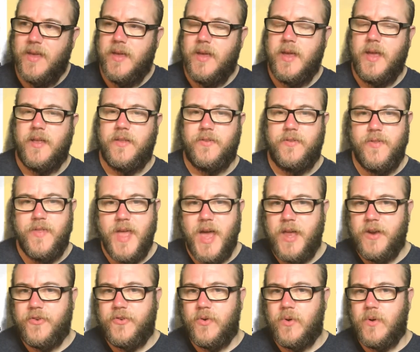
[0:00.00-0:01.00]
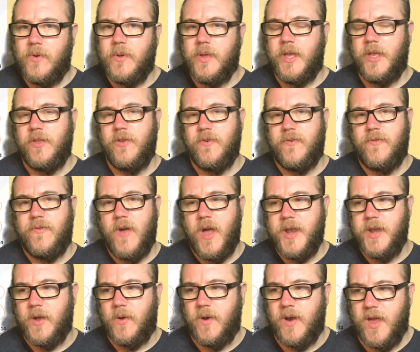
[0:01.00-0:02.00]
it's natural and you'll find
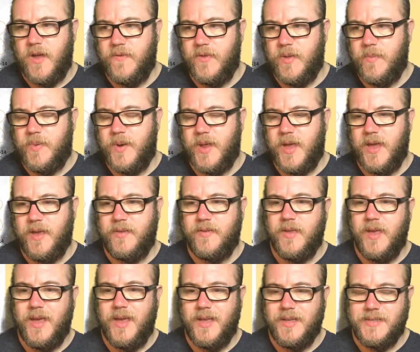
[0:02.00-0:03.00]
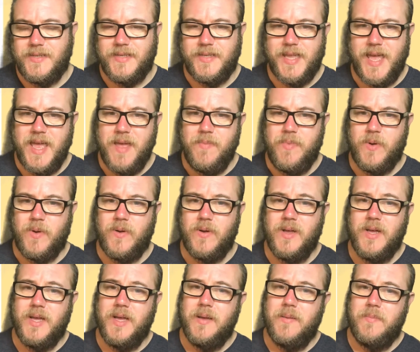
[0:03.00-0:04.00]
it all over the place. It's stable,
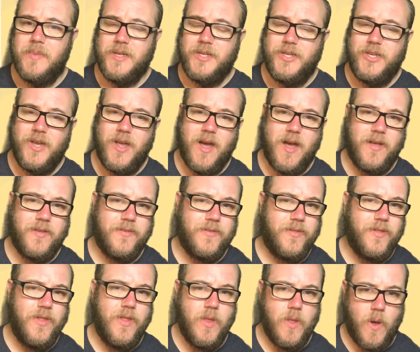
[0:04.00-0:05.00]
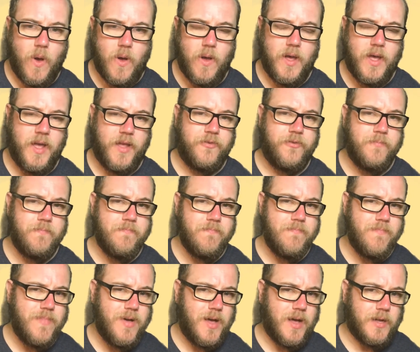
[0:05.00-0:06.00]
but just not as
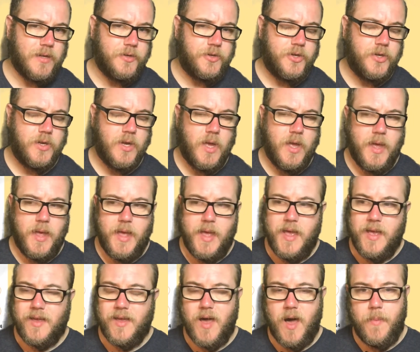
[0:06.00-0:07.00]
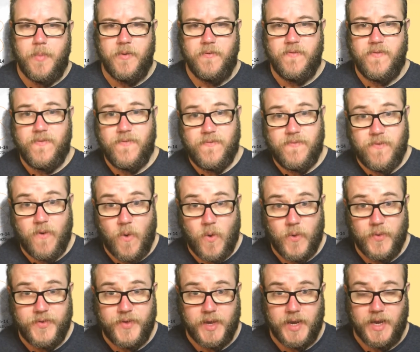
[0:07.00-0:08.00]
much. Carbon
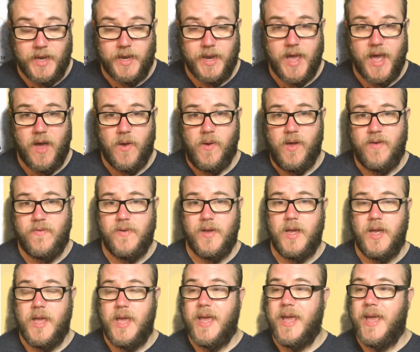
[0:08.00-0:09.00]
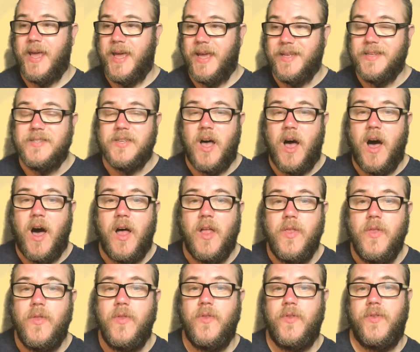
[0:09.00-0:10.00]
14, however, is
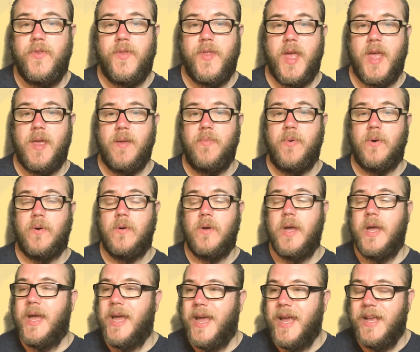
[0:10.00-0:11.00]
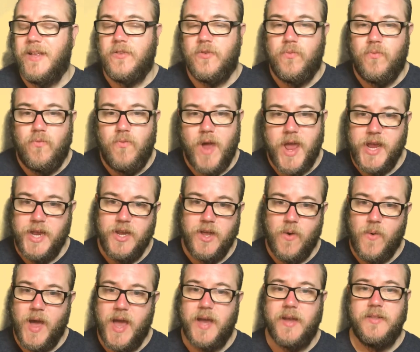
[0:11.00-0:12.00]
unstable. It's
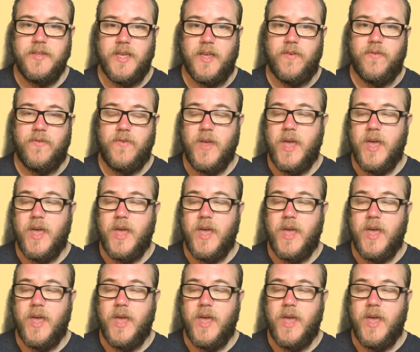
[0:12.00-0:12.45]
radioactive.